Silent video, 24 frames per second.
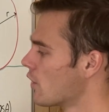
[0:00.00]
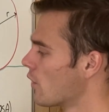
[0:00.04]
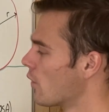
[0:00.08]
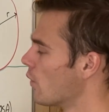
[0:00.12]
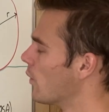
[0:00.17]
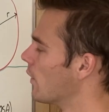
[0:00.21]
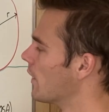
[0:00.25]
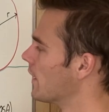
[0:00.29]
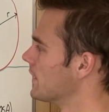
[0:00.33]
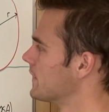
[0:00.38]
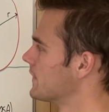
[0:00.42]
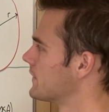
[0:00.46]

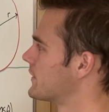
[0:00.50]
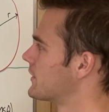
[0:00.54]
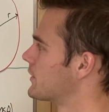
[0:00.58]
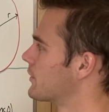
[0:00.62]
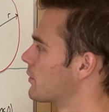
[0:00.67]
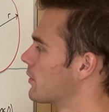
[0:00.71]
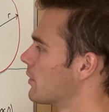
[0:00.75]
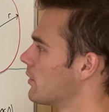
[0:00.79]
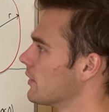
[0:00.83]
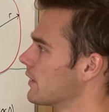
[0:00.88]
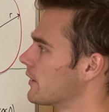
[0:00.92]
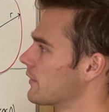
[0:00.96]
was the
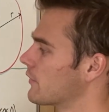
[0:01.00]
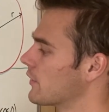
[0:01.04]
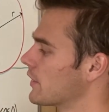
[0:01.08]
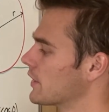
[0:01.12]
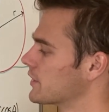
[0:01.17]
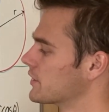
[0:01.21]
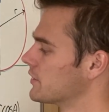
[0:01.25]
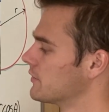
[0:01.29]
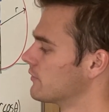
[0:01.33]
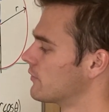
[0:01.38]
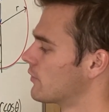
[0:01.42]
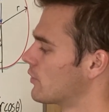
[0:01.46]
rolling
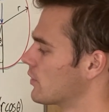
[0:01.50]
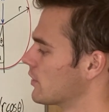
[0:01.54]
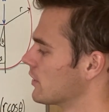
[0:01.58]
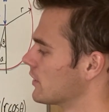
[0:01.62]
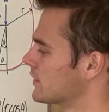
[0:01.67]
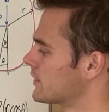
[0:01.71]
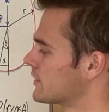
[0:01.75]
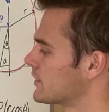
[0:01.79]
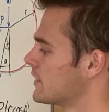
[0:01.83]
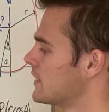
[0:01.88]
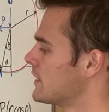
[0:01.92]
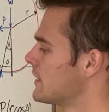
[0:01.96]
friction
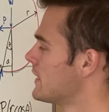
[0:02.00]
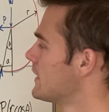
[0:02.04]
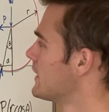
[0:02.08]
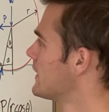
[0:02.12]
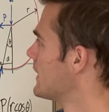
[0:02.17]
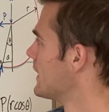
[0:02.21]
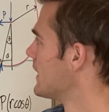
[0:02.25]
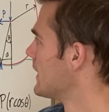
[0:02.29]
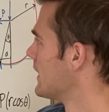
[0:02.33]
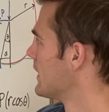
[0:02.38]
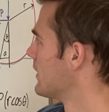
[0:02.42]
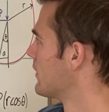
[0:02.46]
force,
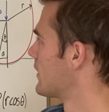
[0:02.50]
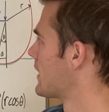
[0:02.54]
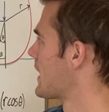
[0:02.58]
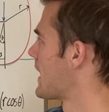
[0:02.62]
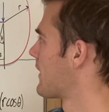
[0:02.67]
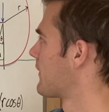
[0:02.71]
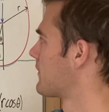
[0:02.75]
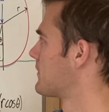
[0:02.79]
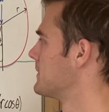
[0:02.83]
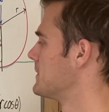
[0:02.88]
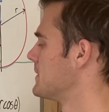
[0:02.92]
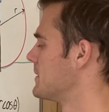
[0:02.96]
it would
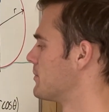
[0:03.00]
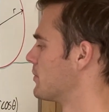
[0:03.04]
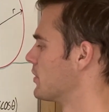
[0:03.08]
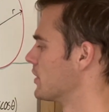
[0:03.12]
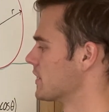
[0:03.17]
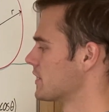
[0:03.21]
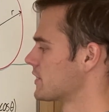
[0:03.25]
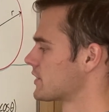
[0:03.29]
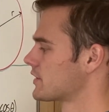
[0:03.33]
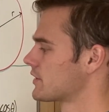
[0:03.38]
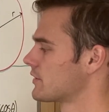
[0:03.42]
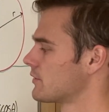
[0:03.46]
have to be
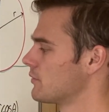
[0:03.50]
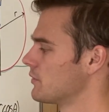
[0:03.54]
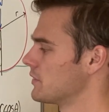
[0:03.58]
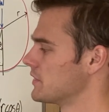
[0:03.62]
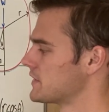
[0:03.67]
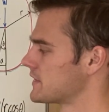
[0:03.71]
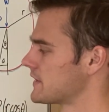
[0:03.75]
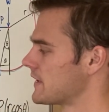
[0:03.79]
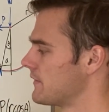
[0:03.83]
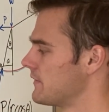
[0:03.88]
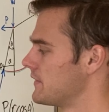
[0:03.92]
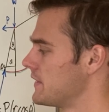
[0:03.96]
pushed
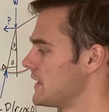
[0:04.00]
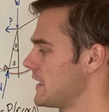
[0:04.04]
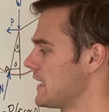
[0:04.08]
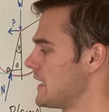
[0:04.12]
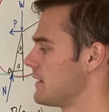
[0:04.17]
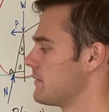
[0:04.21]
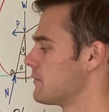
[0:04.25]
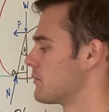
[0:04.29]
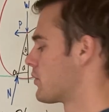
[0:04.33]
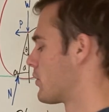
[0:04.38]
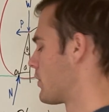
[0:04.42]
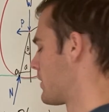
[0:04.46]
with
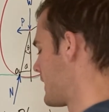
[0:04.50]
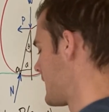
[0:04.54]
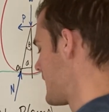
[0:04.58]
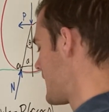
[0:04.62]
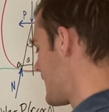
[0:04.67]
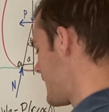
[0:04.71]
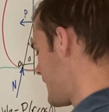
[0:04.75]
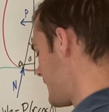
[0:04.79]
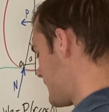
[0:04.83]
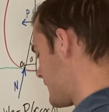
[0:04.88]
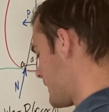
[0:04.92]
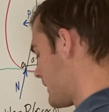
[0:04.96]

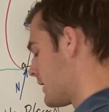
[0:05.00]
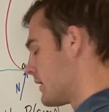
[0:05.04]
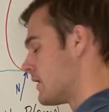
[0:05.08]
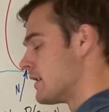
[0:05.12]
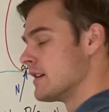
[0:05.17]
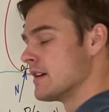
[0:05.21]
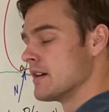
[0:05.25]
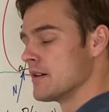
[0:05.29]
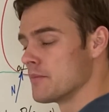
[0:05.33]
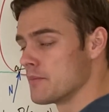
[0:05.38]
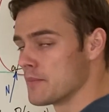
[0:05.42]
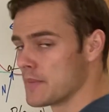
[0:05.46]
78.8
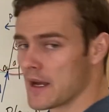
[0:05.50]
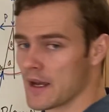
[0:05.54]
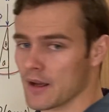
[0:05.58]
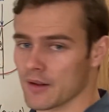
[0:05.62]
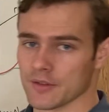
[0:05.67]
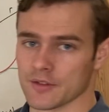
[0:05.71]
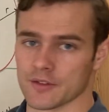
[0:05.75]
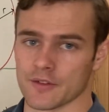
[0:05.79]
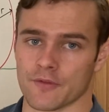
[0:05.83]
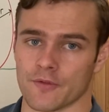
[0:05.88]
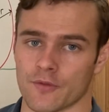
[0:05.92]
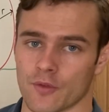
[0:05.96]

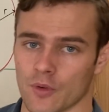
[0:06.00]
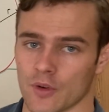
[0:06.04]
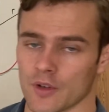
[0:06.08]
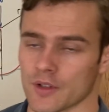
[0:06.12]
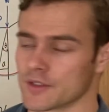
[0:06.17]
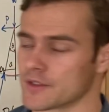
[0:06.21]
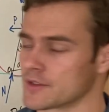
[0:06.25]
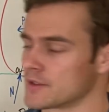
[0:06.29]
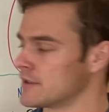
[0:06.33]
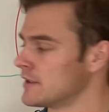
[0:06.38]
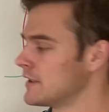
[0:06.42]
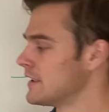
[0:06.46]
pounds of
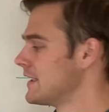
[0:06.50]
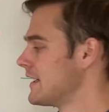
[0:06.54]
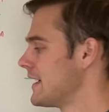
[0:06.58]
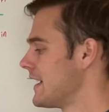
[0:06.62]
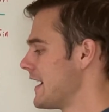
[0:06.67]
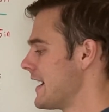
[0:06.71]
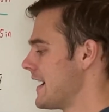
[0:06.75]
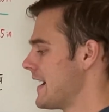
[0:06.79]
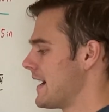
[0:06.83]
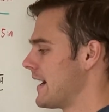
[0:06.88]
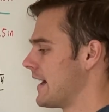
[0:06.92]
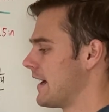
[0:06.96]
force.
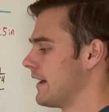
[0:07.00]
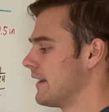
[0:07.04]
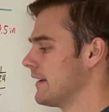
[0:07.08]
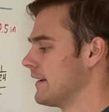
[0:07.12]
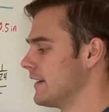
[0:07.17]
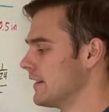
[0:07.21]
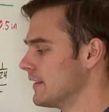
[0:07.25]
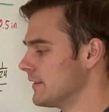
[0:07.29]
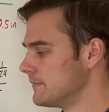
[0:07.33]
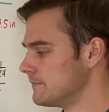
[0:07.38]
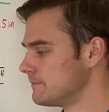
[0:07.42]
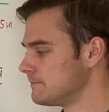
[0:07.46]

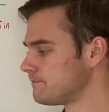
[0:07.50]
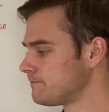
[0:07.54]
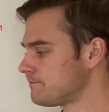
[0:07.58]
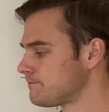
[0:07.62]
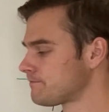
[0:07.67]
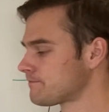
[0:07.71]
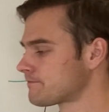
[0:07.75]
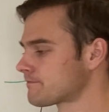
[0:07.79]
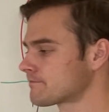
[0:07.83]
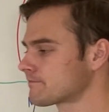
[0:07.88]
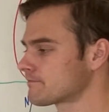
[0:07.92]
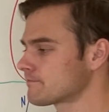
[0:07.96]
And
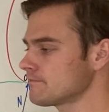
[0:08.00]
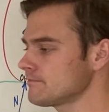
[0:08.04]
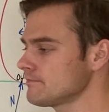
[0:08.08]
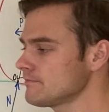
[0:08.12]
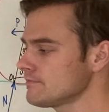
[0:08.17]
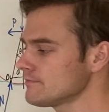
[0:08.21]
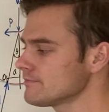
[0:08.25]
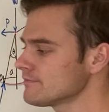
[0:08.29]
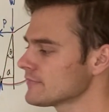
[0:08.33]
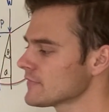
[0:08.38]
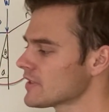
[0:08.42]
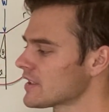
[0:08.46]

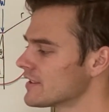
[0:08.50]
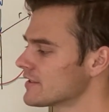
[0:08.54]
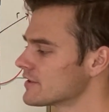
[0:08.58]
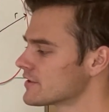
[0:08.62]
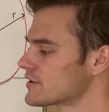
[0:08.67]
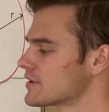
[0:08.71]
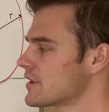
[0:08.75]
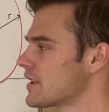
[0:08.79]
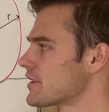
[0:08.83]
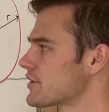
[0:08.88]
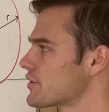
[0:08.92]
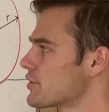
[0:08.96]

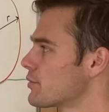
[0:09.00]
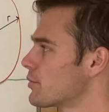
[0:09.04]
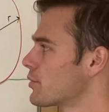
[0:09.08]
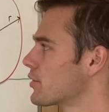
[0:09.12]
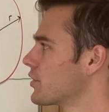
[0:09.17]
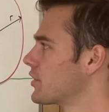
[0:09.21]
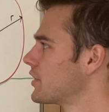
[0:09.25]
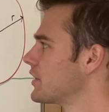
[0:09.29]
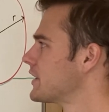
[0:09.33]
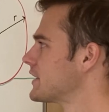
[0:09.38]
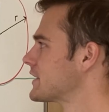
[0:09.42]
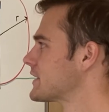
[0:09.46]
it's not super
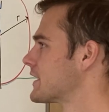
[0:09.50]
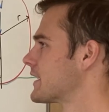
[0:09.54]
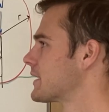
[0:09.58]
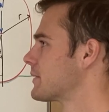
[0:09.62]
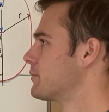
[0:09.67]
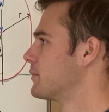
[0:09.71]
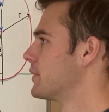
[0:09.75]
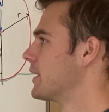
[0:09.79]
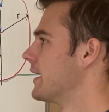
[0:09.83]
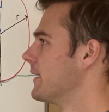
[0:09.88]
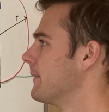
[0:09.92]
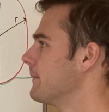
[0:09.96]

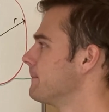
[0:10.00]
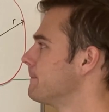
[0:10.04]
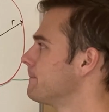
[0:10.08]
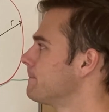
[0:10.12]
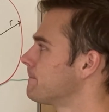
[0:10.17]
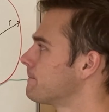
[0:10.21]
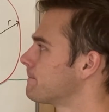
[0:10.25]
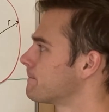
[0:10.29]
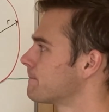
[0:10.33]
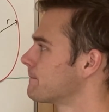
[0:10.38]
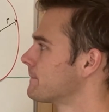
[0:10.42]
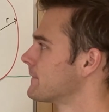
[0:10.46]
realistic, but
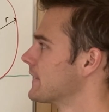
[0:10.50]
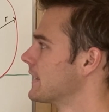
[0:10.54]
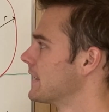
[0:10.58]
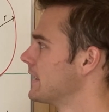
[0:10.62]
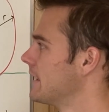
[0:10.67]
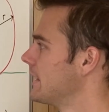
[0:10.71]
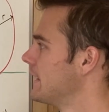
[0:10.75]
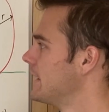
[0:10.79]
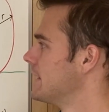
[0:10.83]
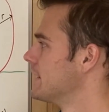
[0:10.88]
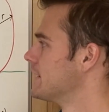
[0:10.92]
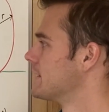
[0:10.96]

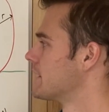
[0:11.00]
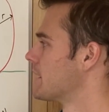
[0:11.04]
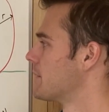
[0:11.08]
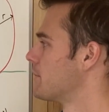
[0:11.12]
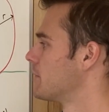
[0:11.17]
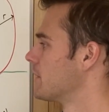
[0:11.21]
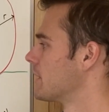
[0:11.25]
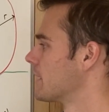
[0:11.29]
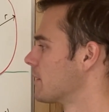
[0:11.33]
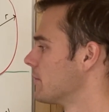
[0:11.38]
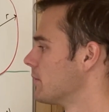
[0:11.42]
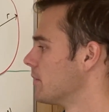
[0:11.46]
it is
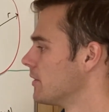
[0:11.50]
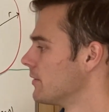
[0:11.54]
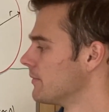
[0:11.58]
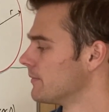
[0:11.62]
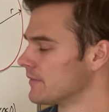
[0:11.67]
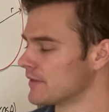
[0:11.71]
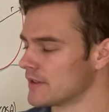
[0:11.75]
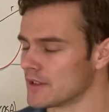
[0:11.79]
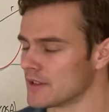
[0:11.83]
applicable.